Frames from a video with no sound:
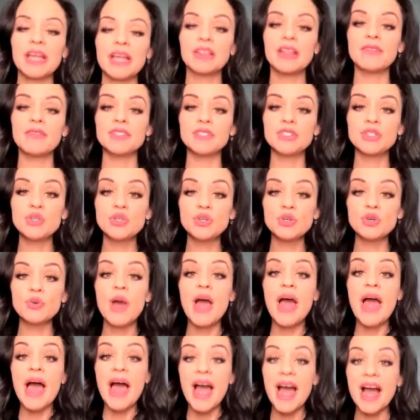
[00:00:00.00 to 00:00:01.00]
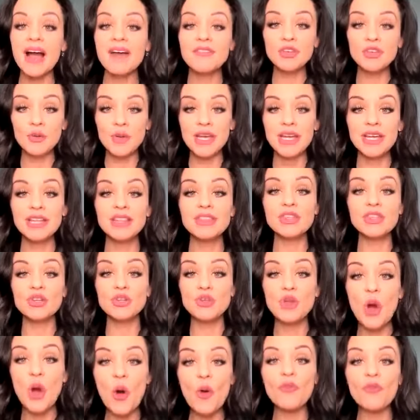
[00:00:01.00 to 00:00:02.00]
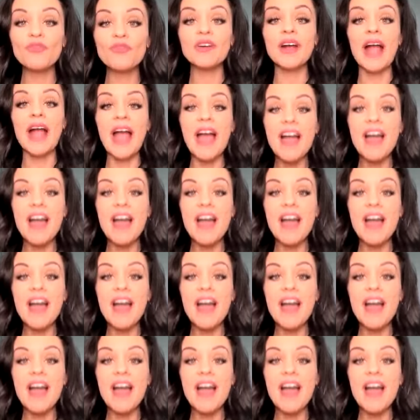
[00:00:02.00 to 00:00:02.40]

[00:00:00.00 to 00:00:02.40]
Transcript: I'd love to have you in the know for